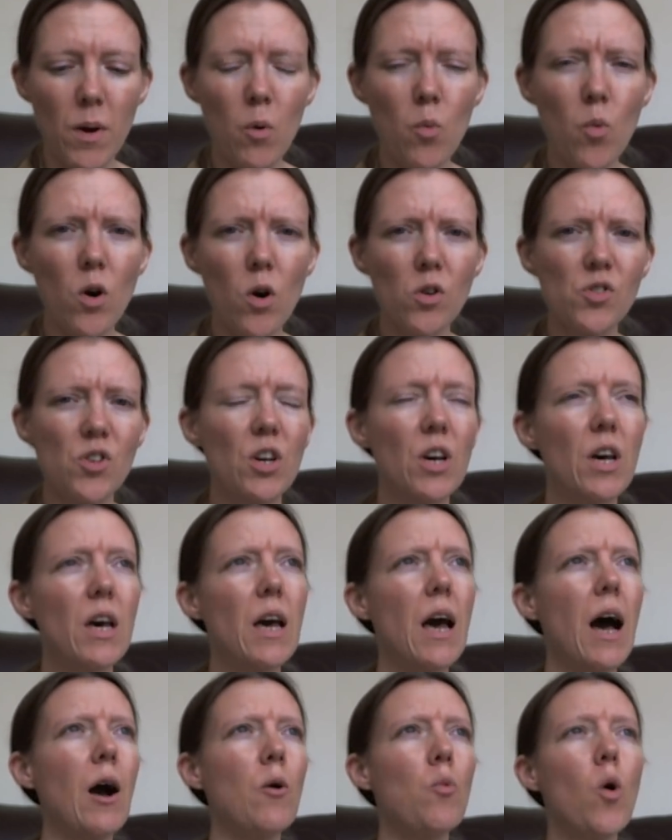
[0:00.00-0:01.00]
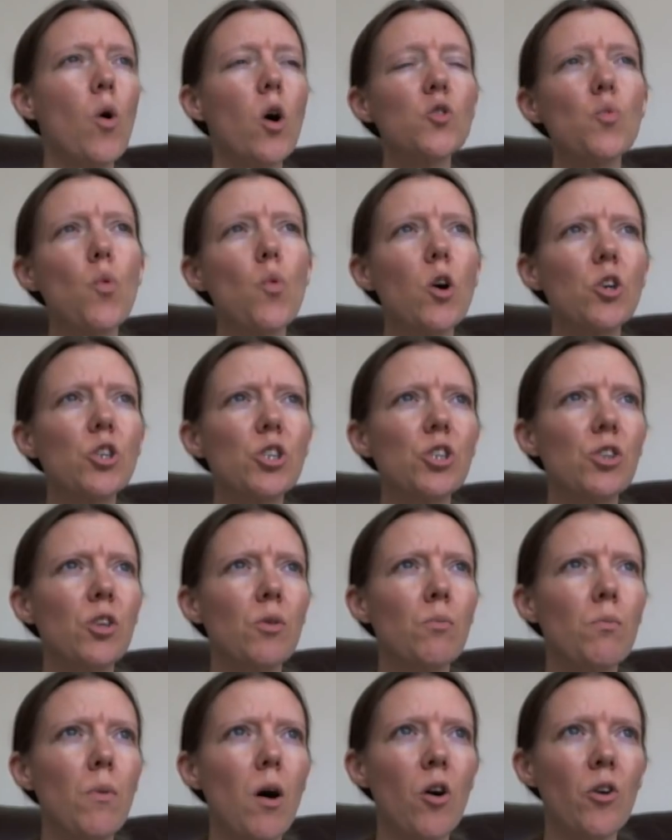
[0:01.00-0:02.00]
I was watching
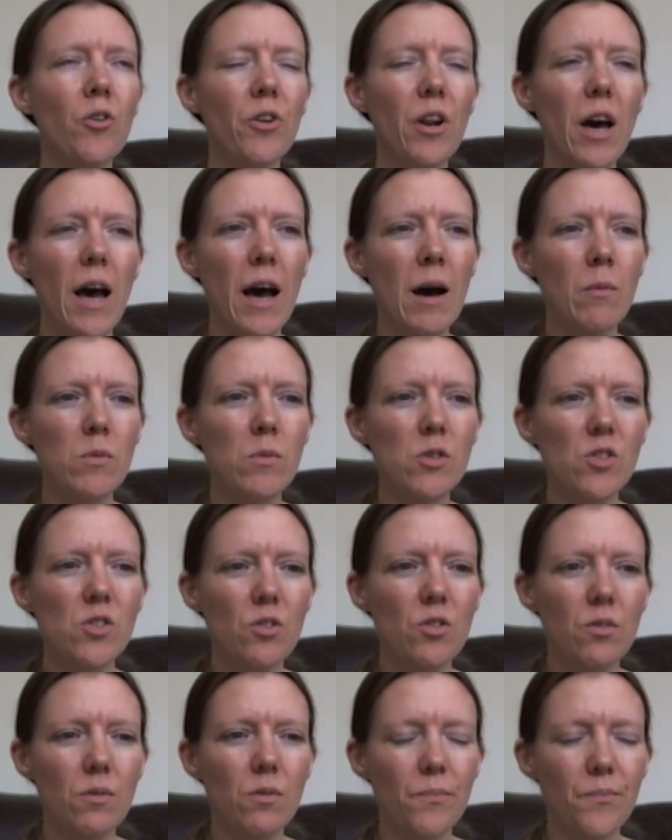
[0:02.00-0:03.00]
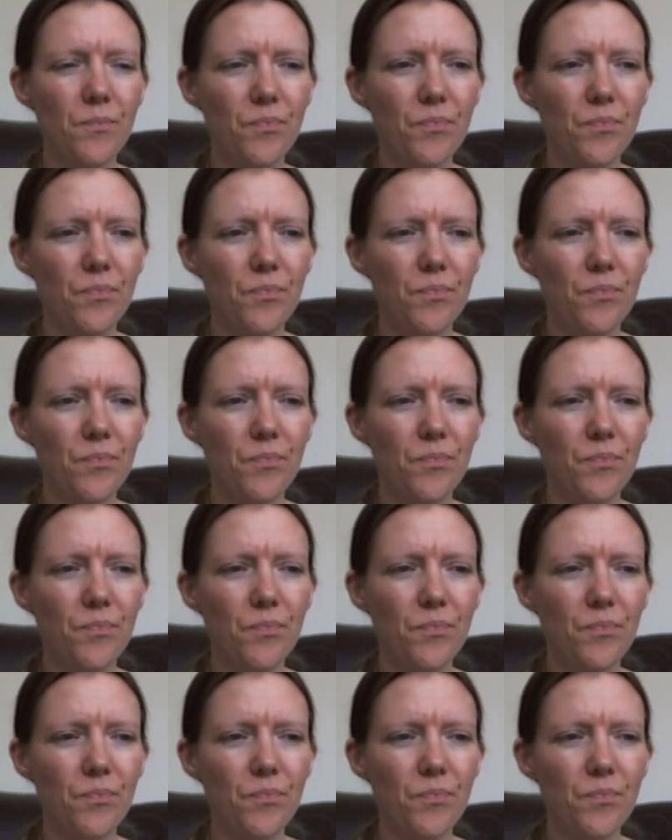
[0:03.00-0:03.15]
them on Amazon,